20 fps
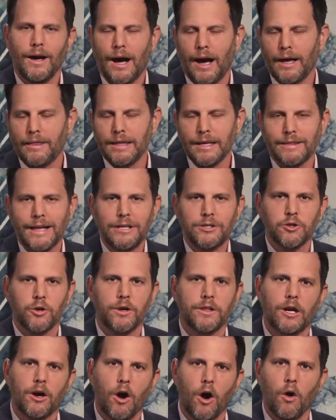I think they
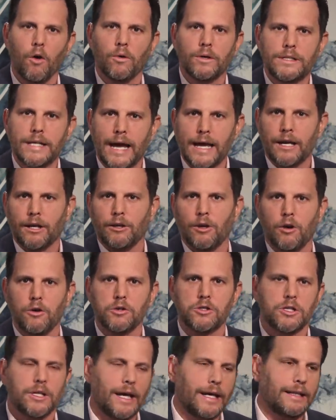sort of think, oh, Dana
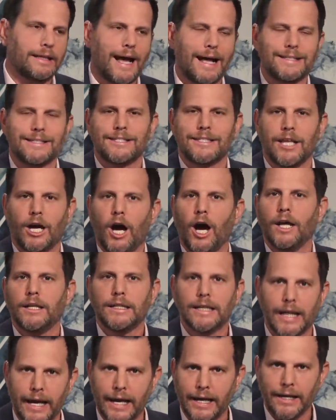Loesch, like that's the
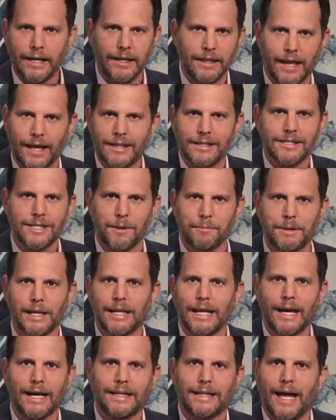gun lady, like
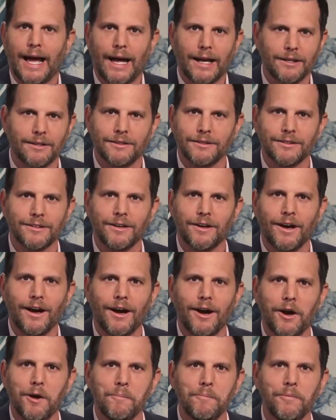something like that.
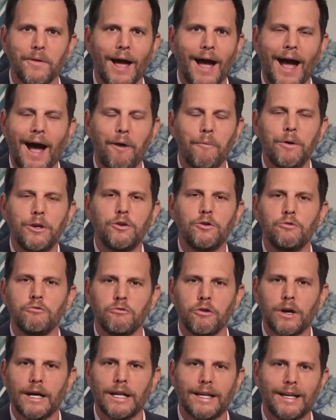How would you
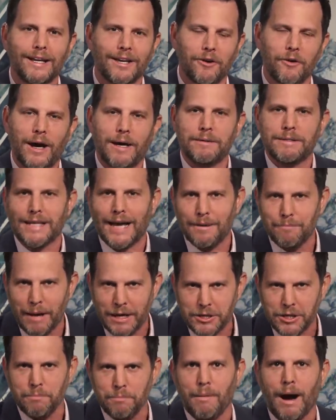really, you know, I
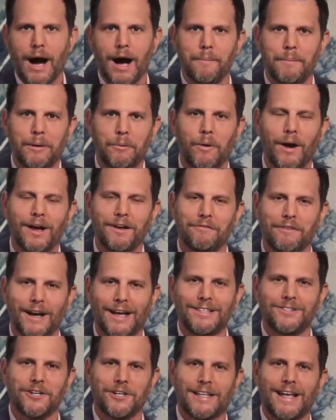mentioned mom and wife,
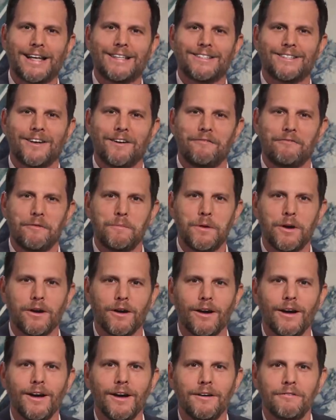and I took that stuff from
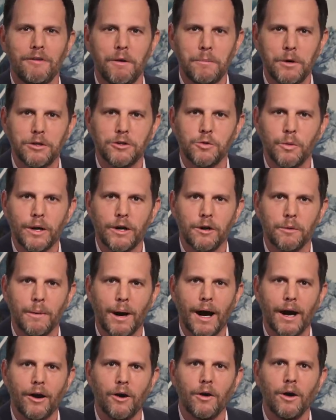your Twitter
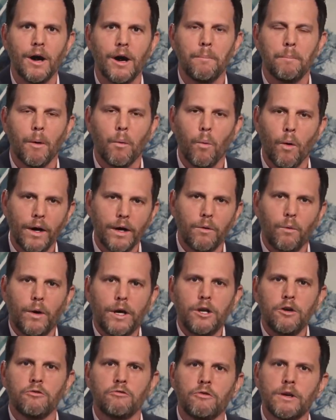bio. But what
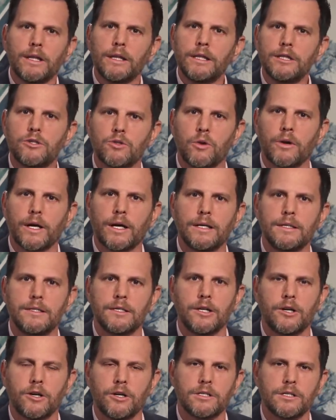do you really sort of
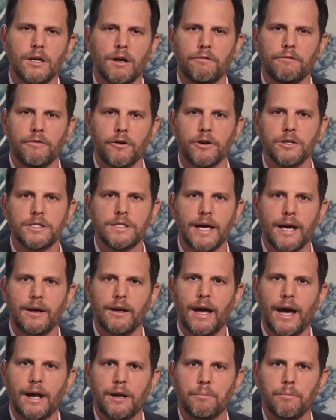consider yourself first
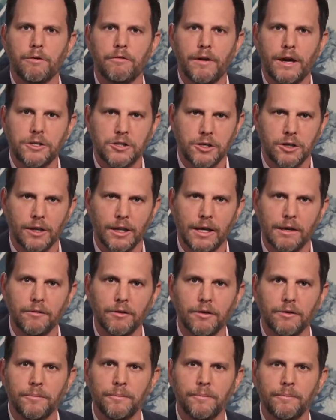at a professional
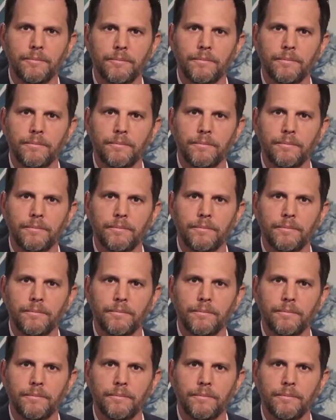level?